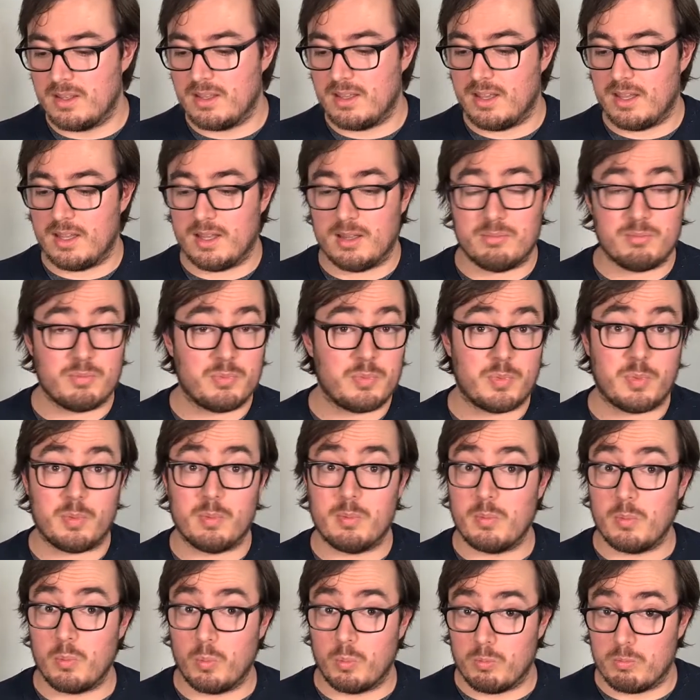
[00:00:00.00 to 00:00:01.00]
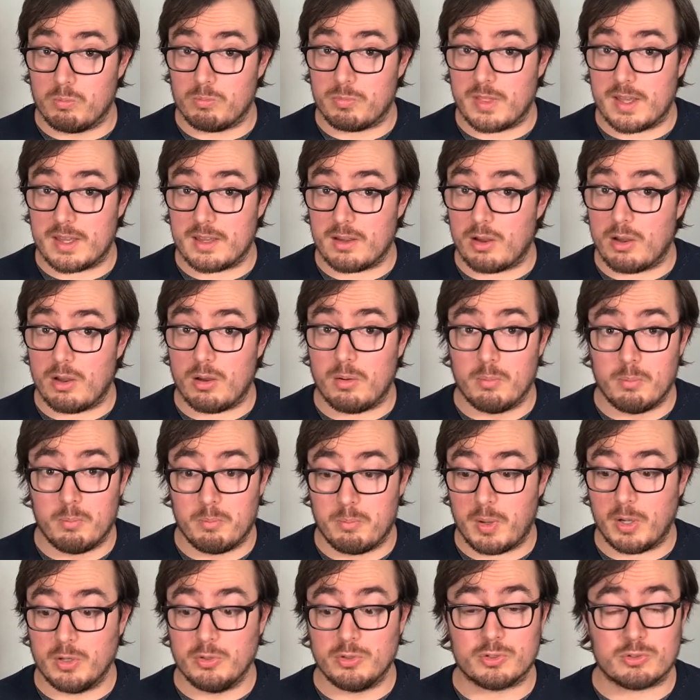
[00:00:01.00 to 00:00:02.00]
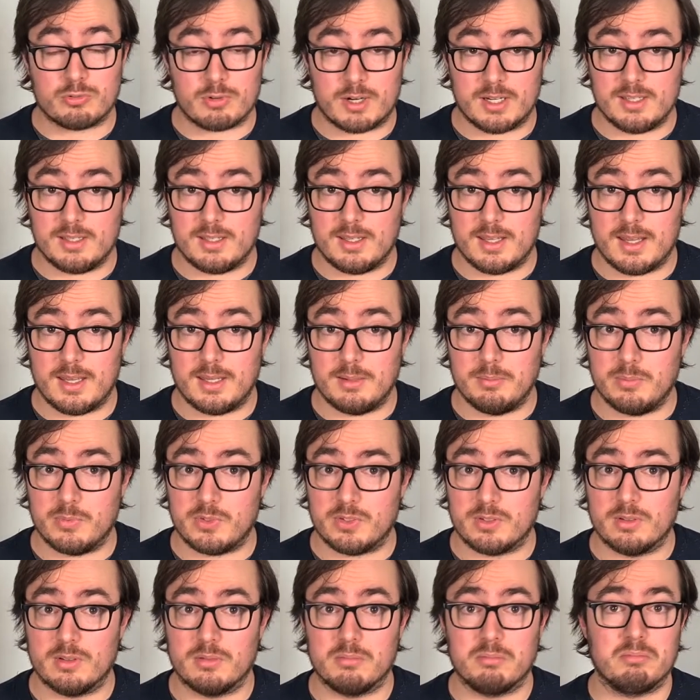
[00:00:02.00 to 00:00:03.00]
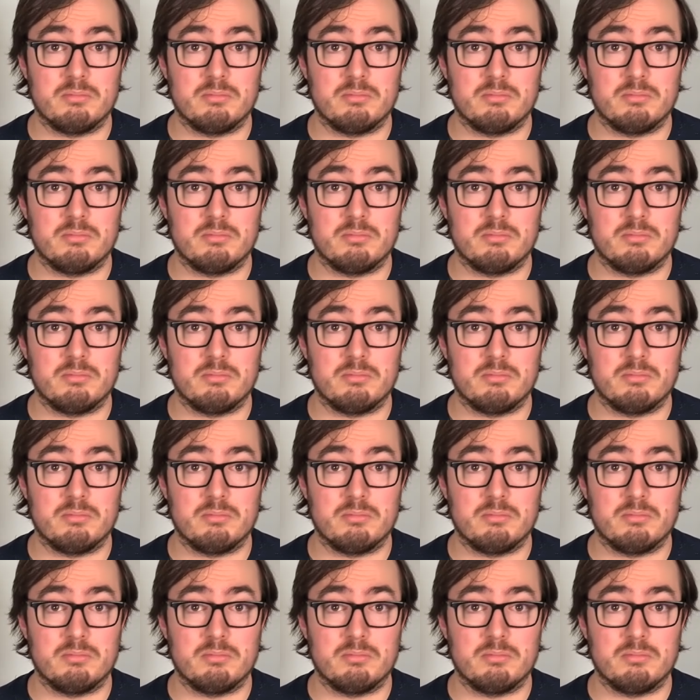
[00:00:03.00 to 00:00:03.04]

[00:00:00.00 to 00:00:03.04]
They are both great games.